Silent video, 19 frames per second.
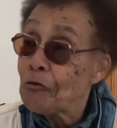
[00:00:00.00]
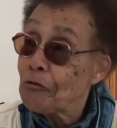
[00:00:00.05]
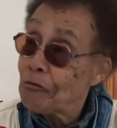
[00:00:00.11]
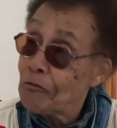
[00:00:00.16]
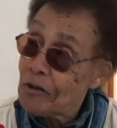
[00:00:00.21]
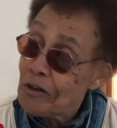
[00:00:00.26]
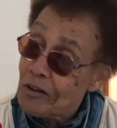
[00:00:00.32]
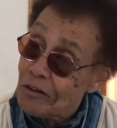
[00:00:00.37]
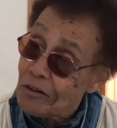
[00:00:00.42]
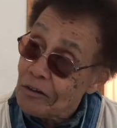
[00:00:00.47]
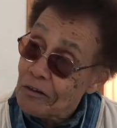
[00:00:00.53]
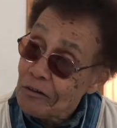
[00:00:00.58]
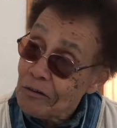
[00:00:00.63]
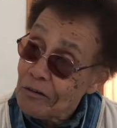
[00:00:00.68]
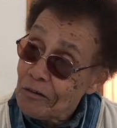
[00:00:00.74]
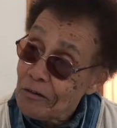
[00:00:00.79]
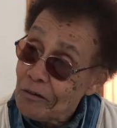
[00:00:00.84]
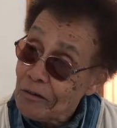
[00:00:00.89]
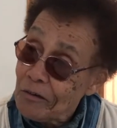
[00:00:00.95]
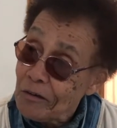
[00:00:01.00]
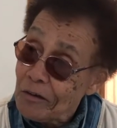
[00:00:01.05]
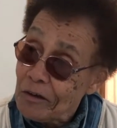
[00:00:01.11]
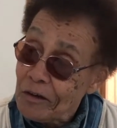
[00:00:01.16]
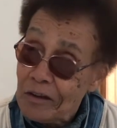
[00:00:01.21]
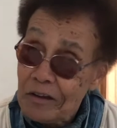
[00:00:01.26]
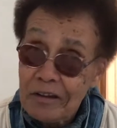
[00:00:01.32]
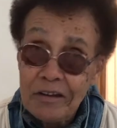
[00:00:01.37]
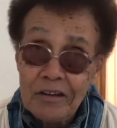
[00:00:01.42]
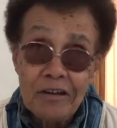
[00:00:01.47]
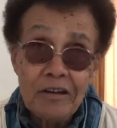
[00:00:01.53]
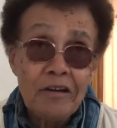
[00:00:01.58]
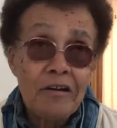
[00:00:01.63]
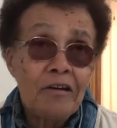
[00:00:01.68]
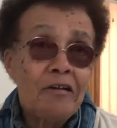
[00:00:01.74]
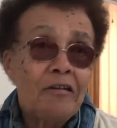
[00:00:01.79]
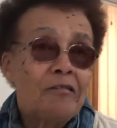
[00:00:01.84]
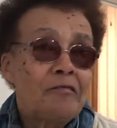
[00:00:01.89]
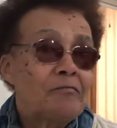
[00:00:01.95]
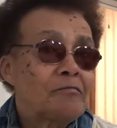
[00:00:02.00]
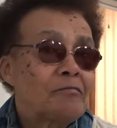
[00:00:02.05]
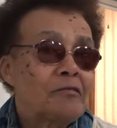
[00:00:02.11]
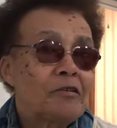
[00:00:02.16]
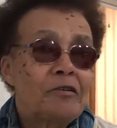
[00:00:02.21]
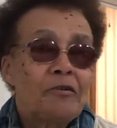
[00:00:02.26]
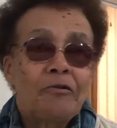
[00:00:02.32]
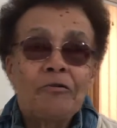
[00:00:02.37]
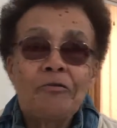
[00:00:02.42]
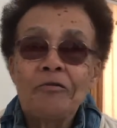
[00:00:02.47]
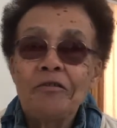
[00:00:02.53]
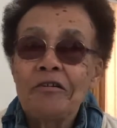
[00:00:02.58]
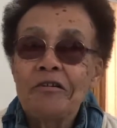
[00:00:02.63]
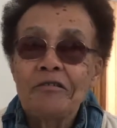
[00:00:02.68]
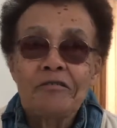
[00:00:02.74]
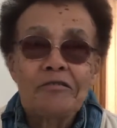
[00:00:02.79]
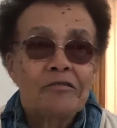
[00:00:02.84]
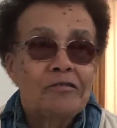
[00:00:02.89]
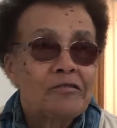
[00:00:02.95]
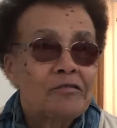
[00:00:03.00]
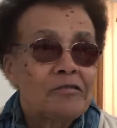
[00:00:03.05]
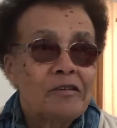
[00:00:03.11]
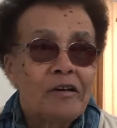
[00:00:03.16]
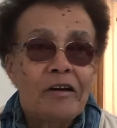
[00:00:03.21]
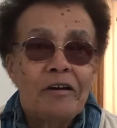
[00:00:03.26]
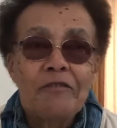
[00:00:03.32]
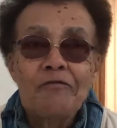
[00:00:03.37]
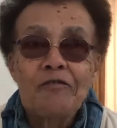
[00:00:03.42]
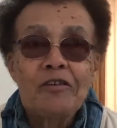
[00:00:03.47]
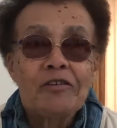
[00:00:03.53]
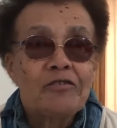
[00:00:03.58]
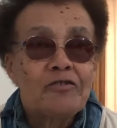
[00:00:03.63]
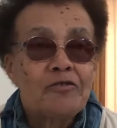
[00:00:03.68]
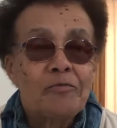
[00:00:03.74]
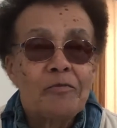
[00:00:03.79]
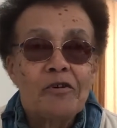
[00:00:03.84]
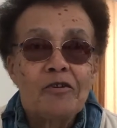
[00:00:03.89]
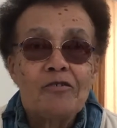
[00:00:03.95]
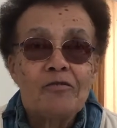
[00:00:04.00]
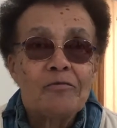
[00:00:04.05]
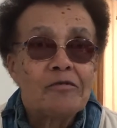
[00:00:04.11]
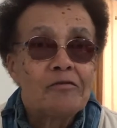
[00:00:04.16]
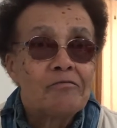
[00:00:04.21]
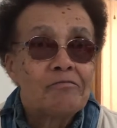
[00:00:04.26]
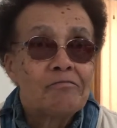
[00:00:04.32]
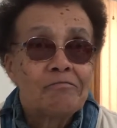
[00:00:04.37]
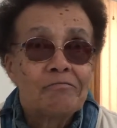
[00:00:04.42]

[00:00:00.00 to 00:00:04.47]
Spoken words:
Really? Yeah. Oh, yes. I finished Spelman.